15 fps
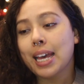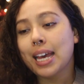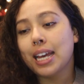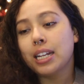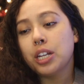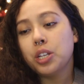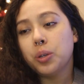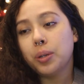
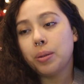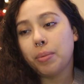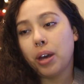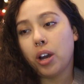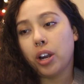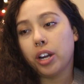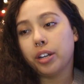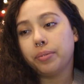And I knew it in my
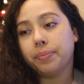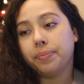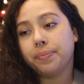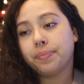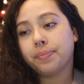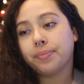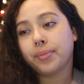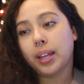heart.
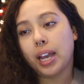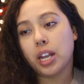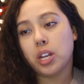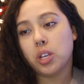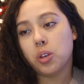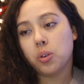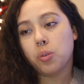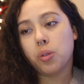I
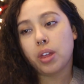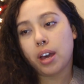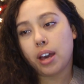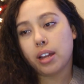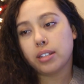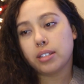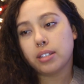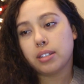knew
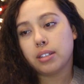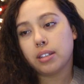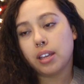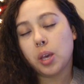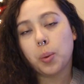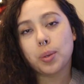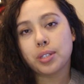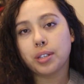that
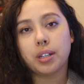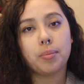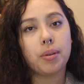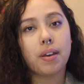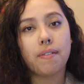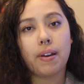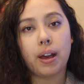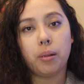it wasn't going to
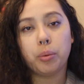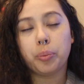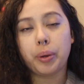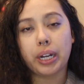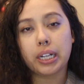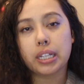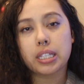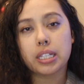be a viable
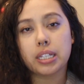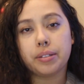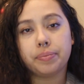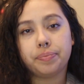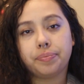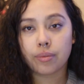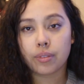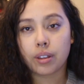pregnancy.
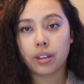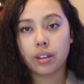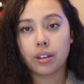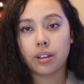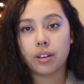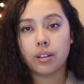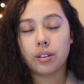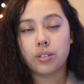
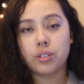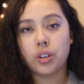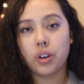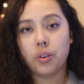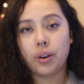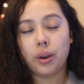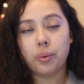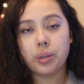
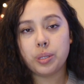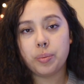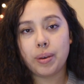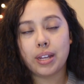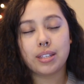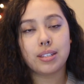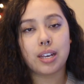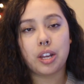So I went to
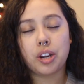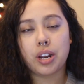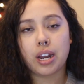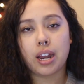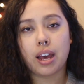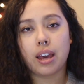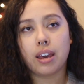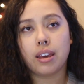bed Saturday
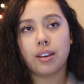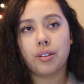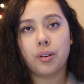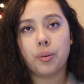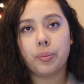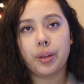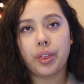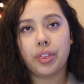
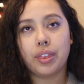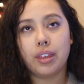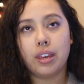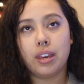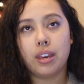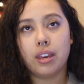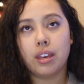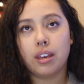night with
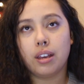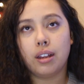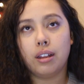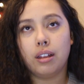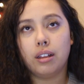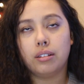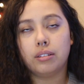the